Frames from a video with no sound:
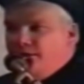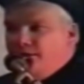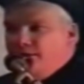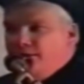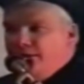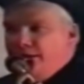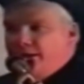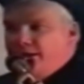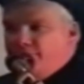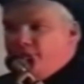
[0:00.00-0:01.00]
uh,
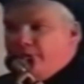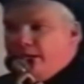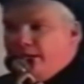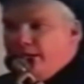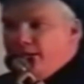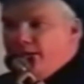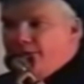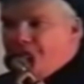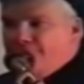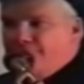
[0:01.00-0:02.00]
negative or bad
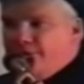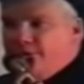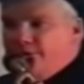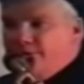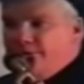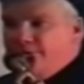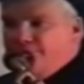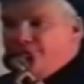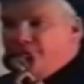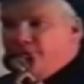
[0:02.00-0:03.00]
aliens. Uh,
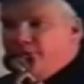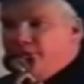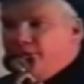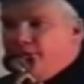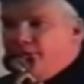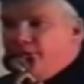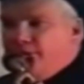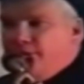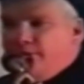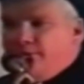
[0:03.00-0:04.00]
they're just another, uh,
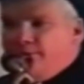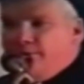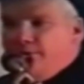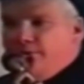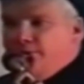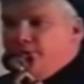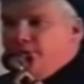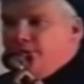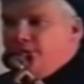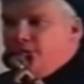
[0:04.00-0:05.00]
uh,
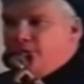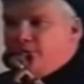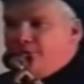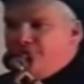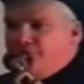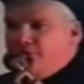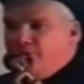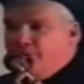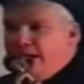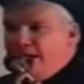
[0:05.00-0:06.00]
uh we're
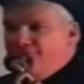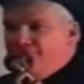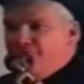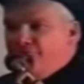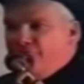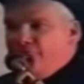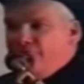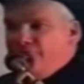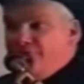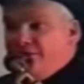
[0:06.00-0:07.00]
considered bags of
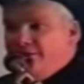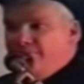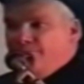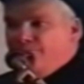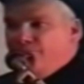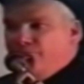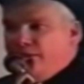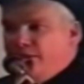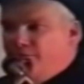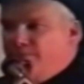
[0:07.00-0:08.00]
food to them.
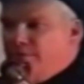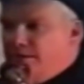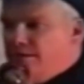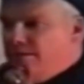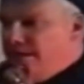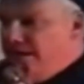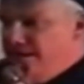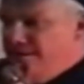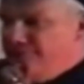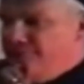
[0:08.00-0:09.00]
They don't uh,
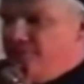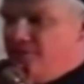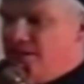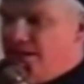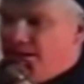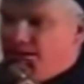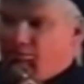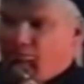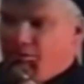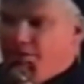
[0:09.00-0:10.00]
eat us like
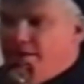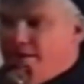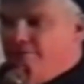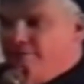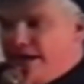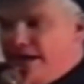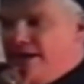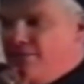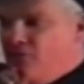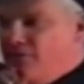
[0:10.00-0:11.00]
a, we think of a
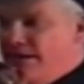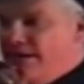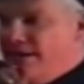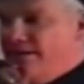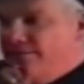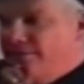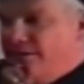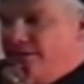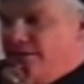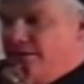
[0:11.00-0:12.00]
cannibal eating
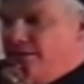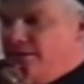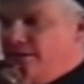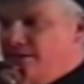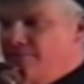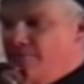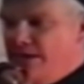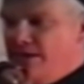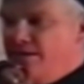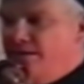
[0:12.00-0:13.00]
a hunk of
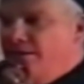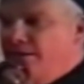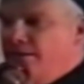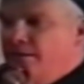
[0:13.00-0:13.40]
meat,